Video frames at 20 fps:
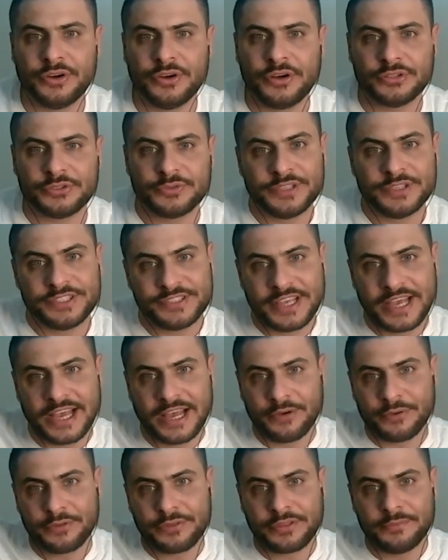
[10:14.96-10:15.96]
go to the
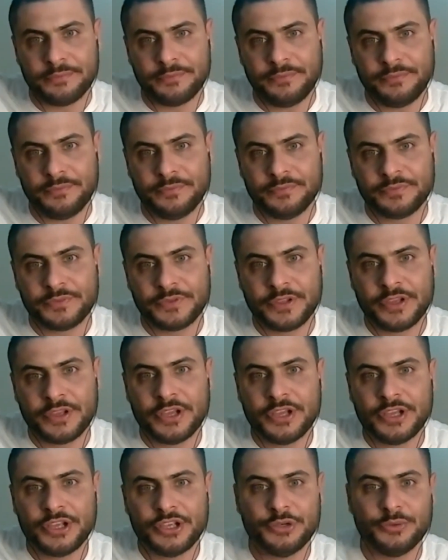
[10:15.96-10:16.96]
south,
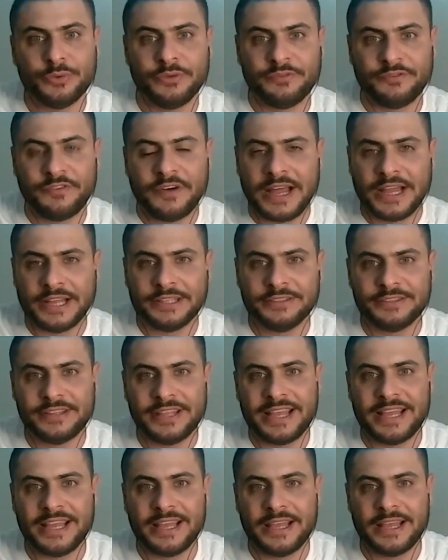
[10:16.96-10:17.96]
you will find
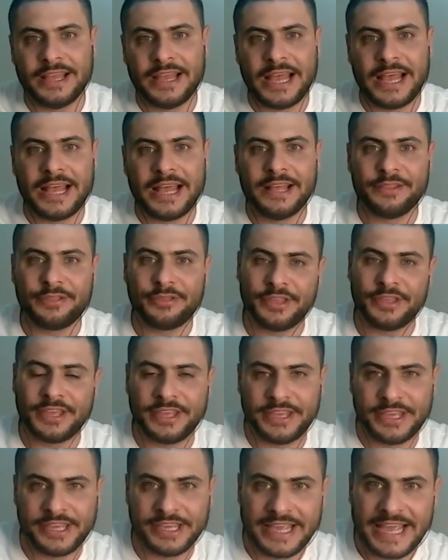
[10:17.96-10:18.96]
a
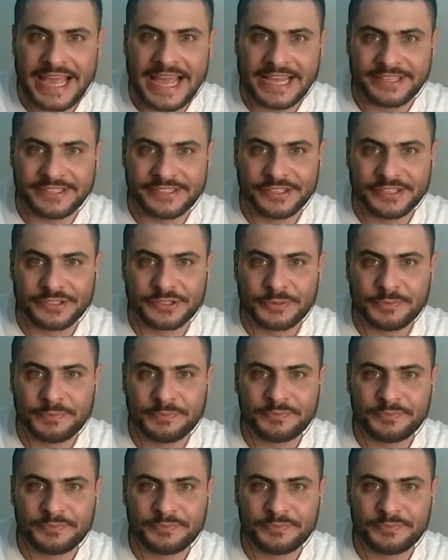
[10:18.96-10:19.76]
thick accent.